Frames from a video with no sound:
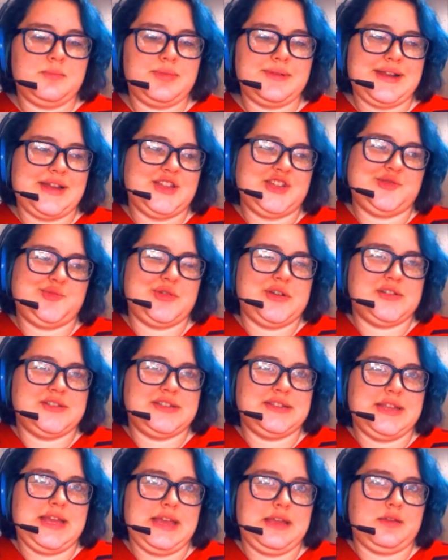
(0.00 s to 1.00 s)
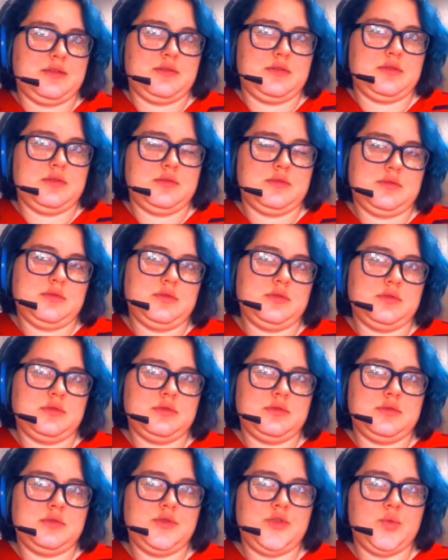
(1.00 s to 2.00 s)
but I just pronounce it like
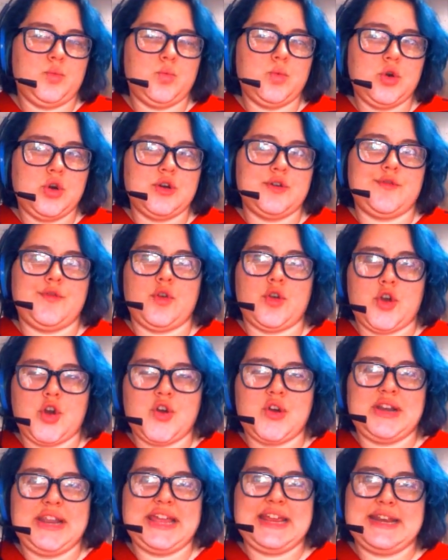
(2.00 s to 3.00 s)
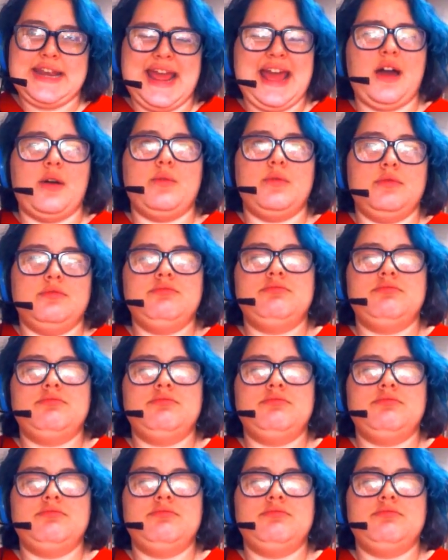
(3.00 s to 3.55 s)
the word for current, like now.